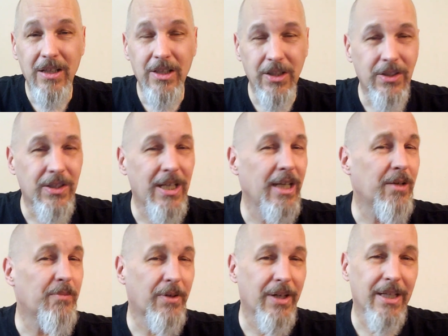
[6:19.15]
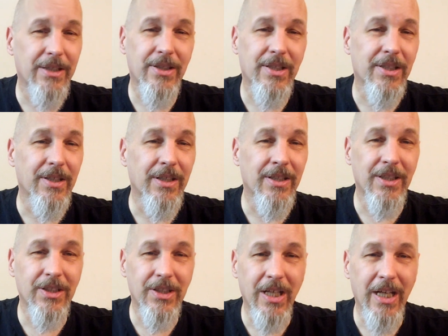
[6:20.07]
Just take breaks in
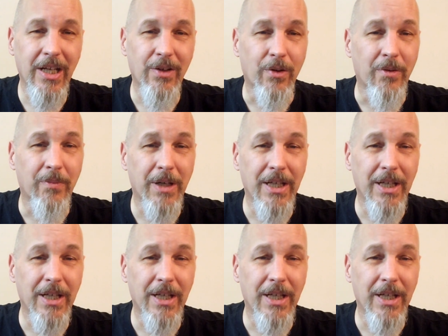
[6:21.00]
the shade or